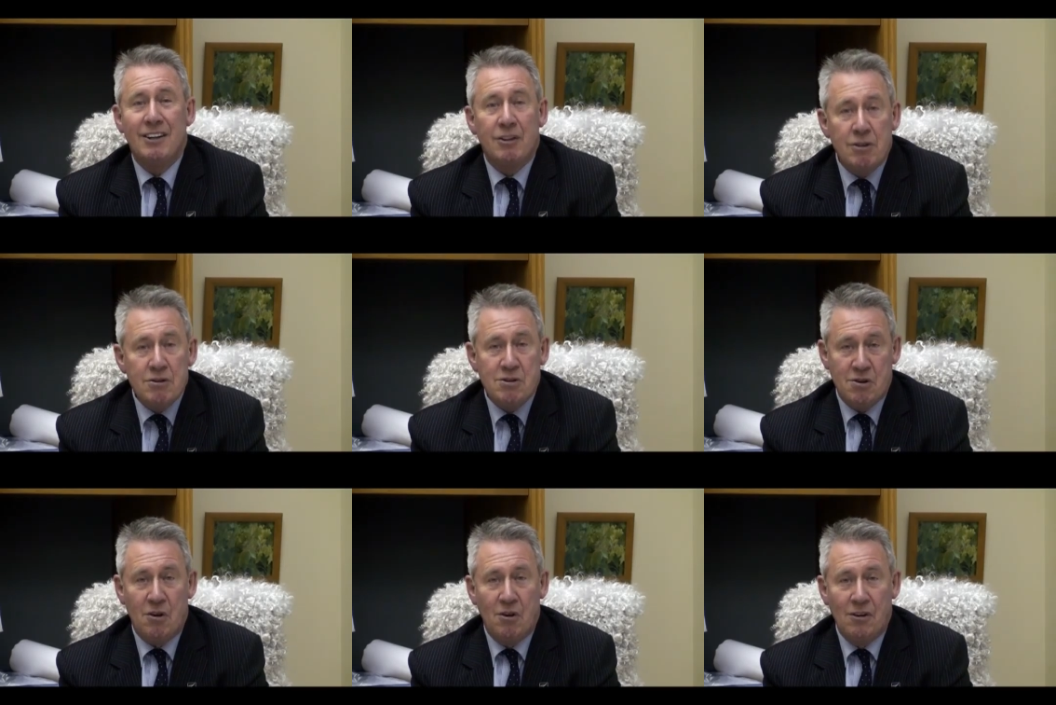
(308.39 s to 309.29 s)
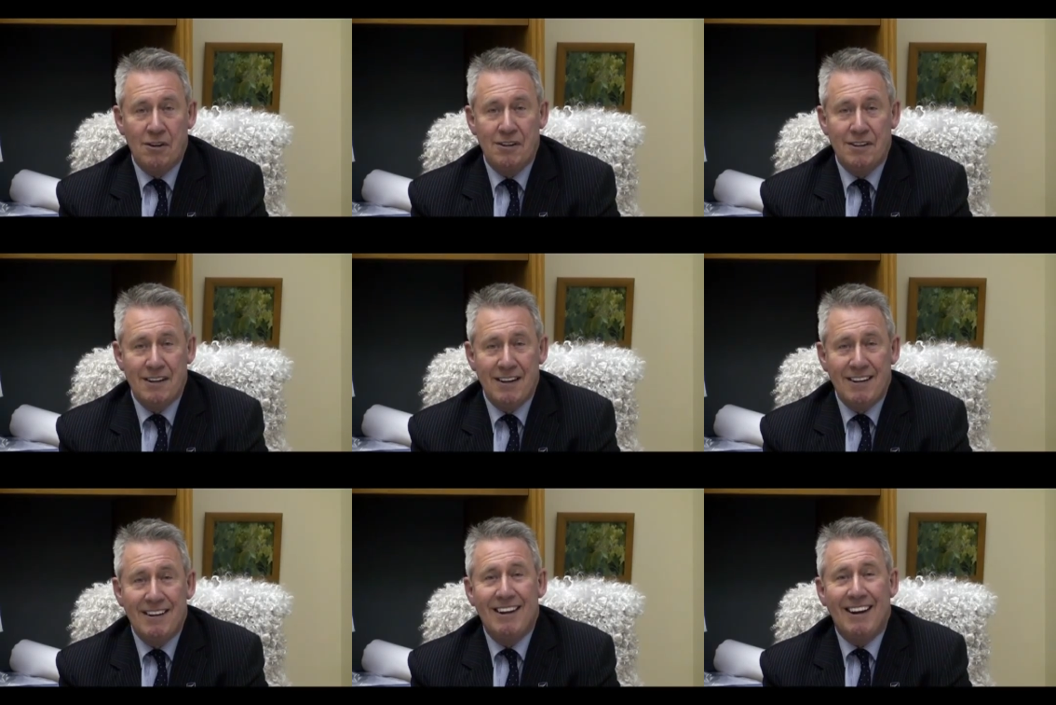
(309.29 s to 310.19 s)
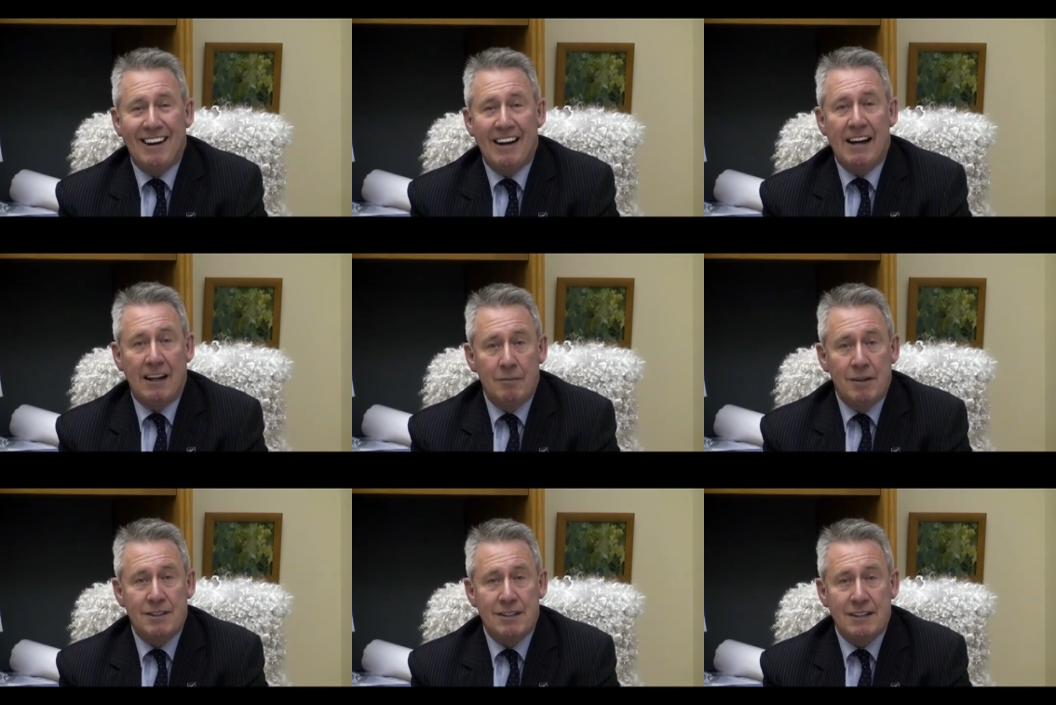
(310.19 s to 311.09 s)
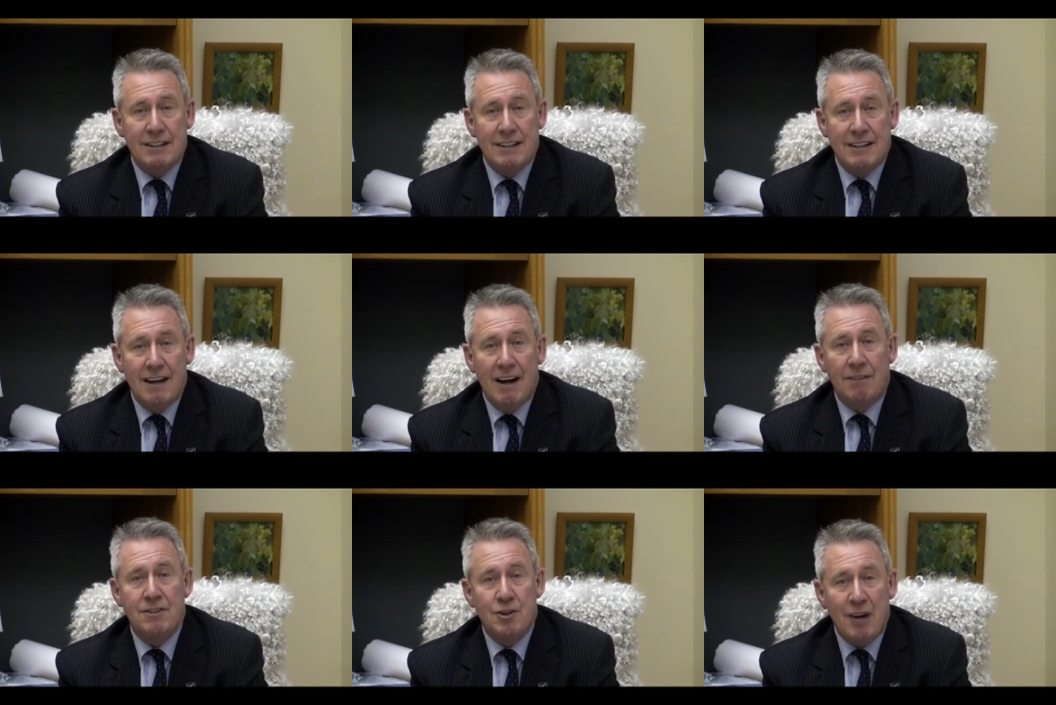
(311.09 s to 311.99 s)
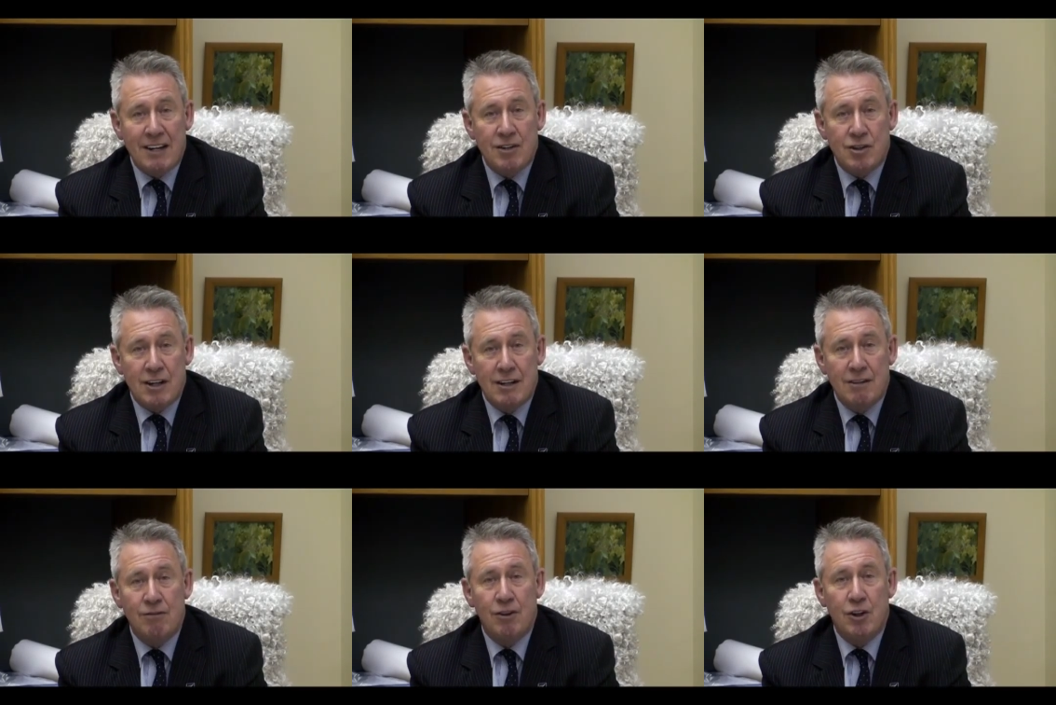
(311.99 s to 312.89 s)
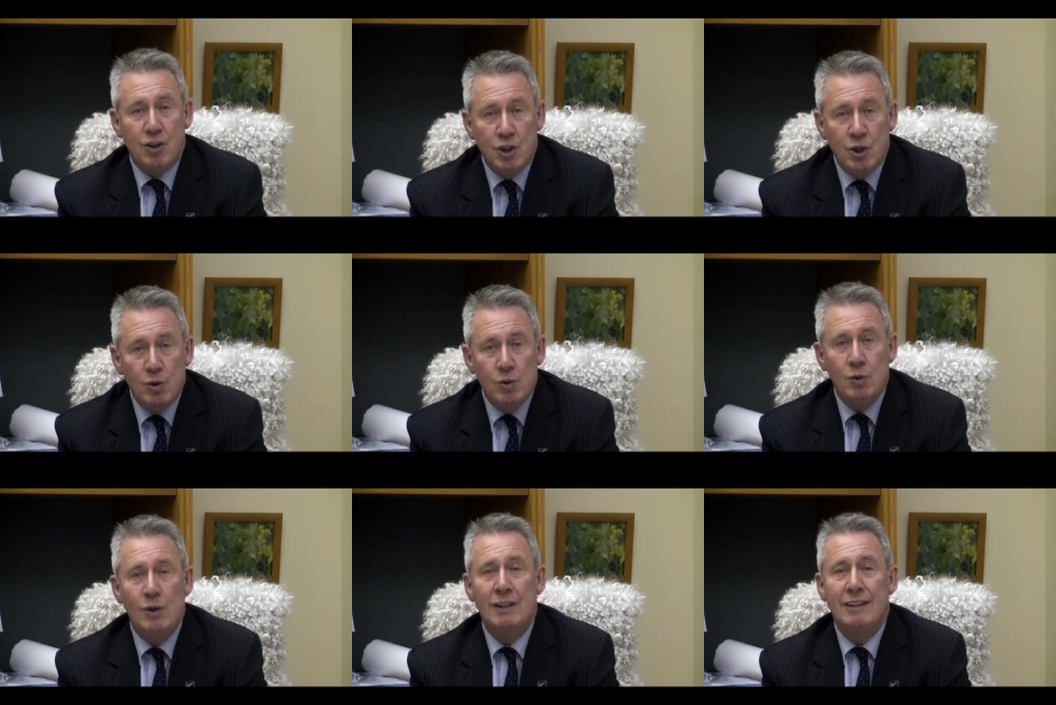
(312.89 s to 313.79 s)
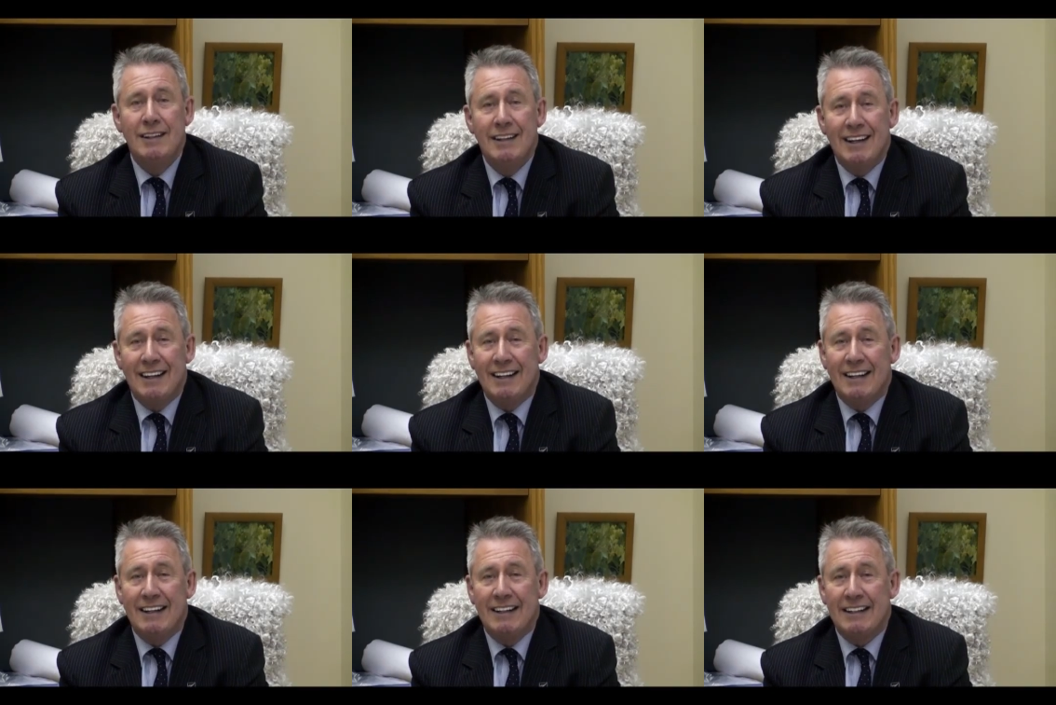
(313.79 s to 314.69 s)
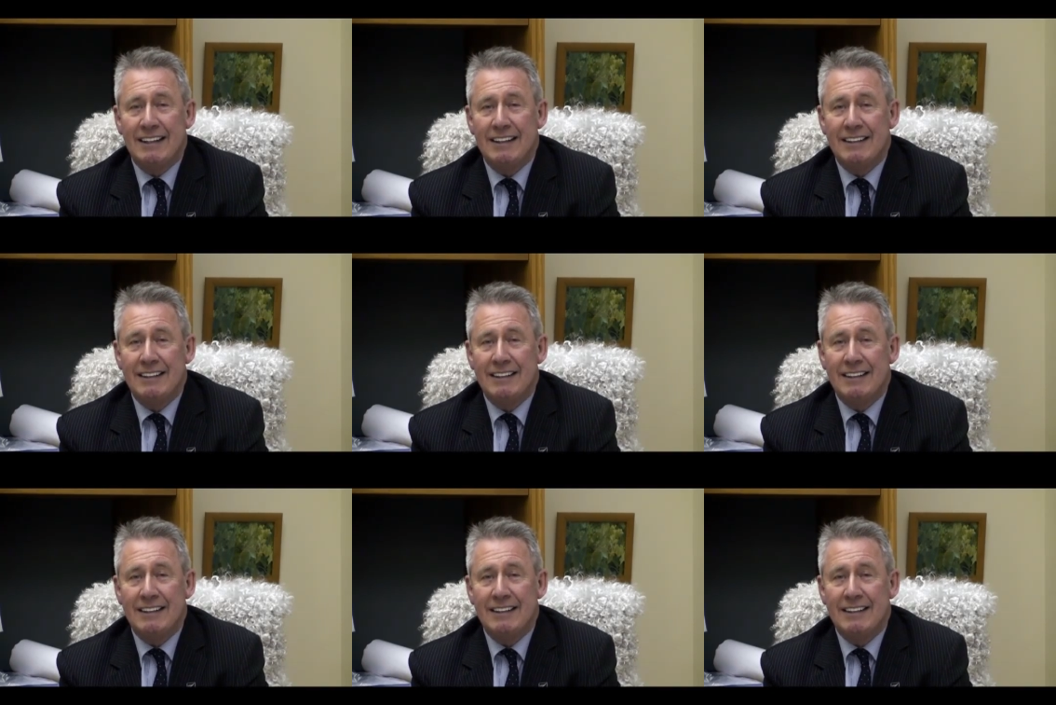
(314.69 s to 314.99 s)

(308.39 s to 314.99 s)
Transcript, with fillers: crucial uh, element of strategy for the new. Uh,